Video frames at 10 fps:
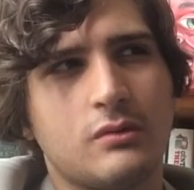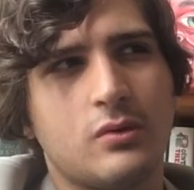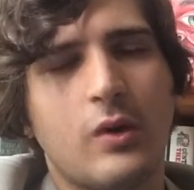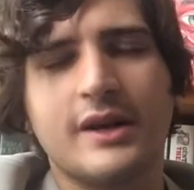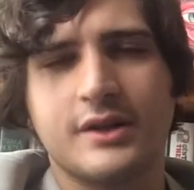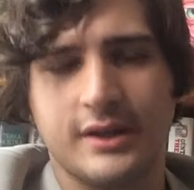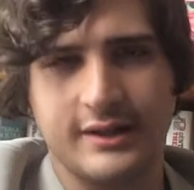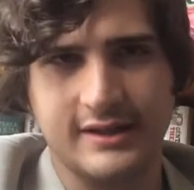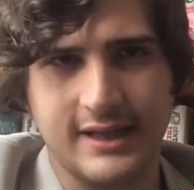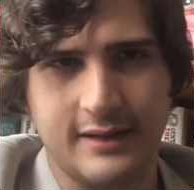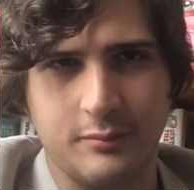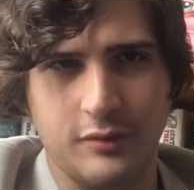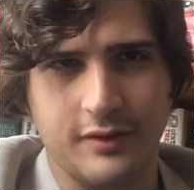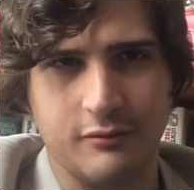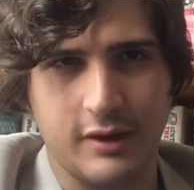questions that
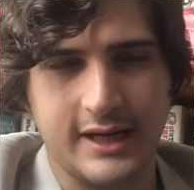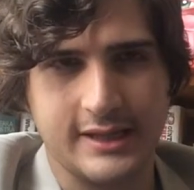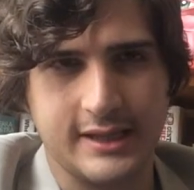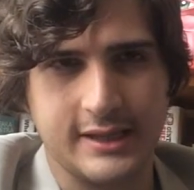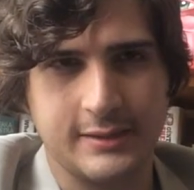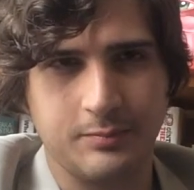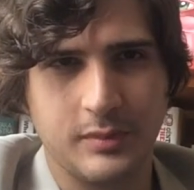movie raises.